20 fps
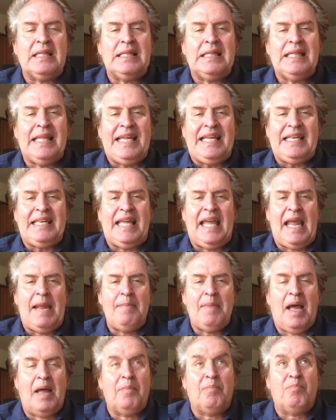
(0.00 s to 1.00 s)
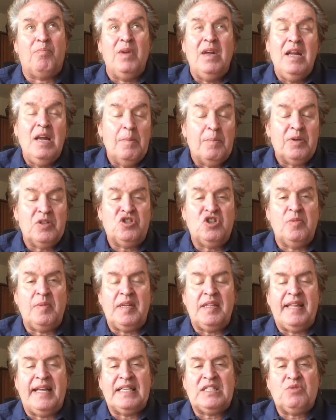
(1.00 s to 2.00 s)
late game. I'm
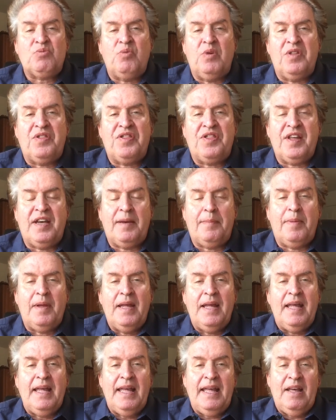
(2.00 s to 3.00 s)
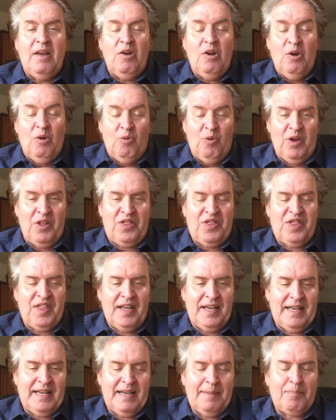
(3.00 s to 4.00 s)
presuming that's with uh, with
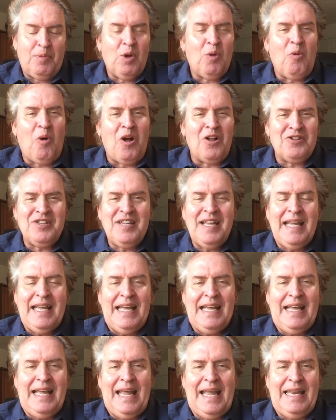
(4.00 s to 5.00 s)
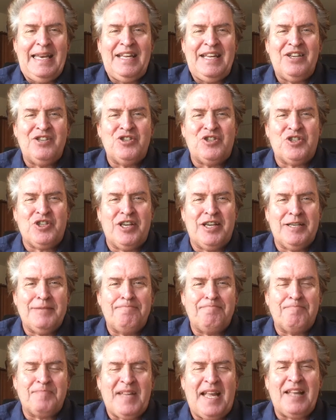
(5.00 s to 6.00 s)
uh, Bill Walton and his
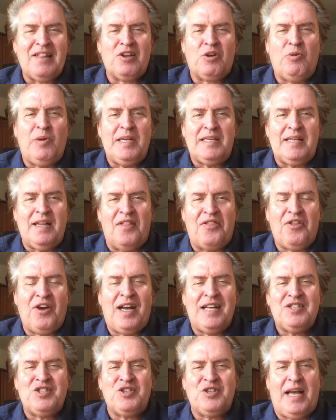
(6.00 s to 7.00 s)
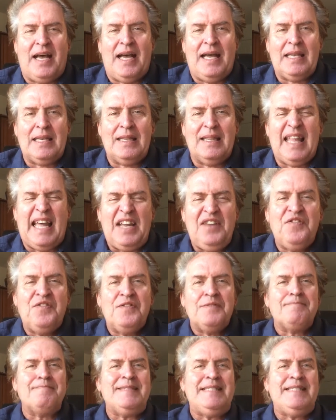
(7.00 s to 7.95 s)
um, eloquent thoughts on life.